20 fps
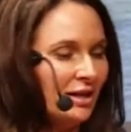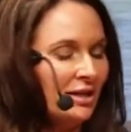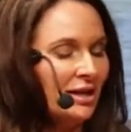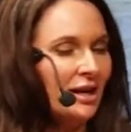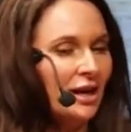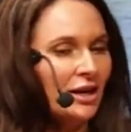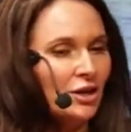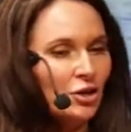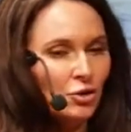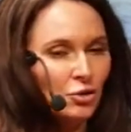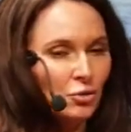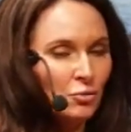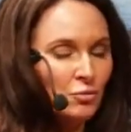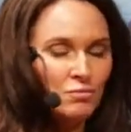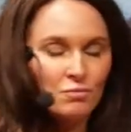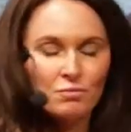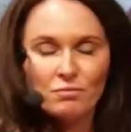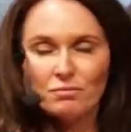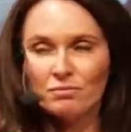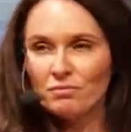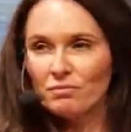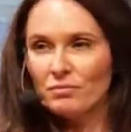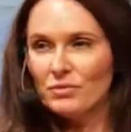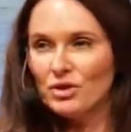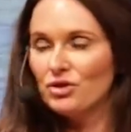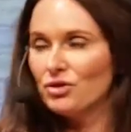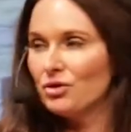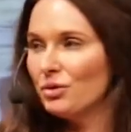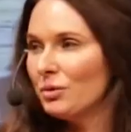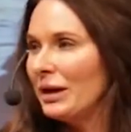and then I go,
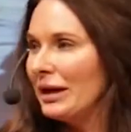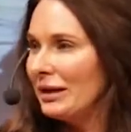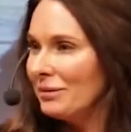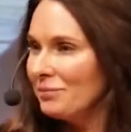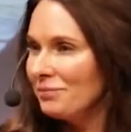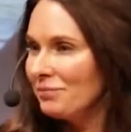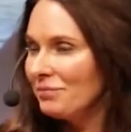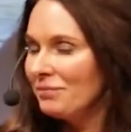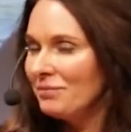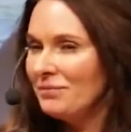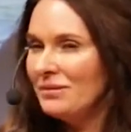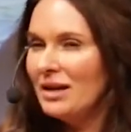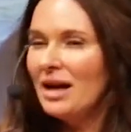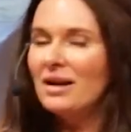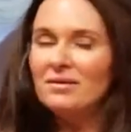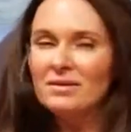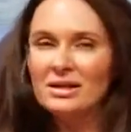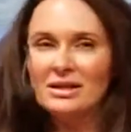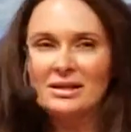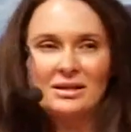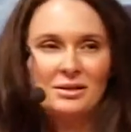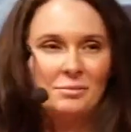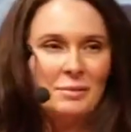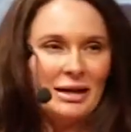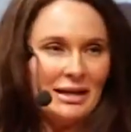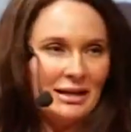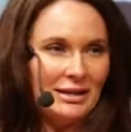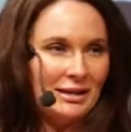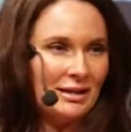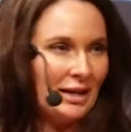screw it. None of this is
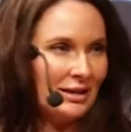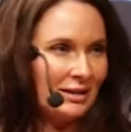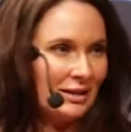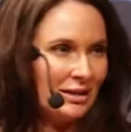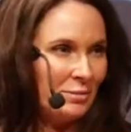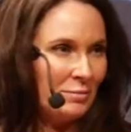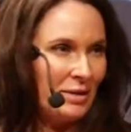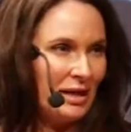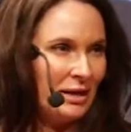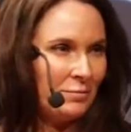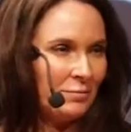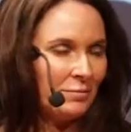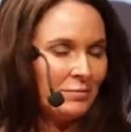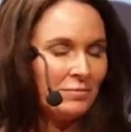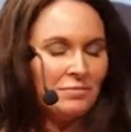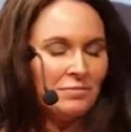making sense to me.